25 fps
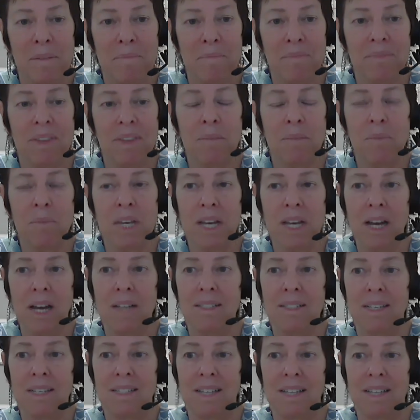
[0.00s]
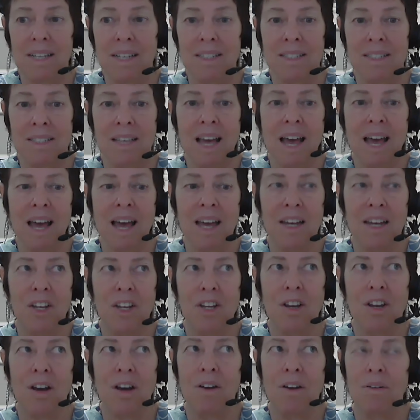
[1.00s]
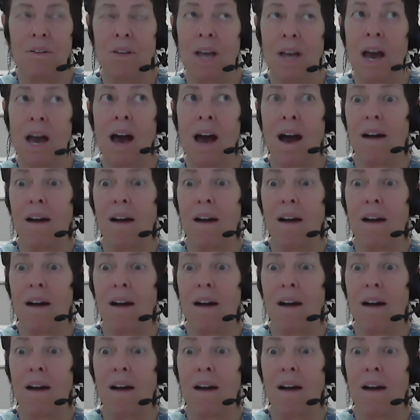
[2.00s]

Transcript: because as I said, yeah,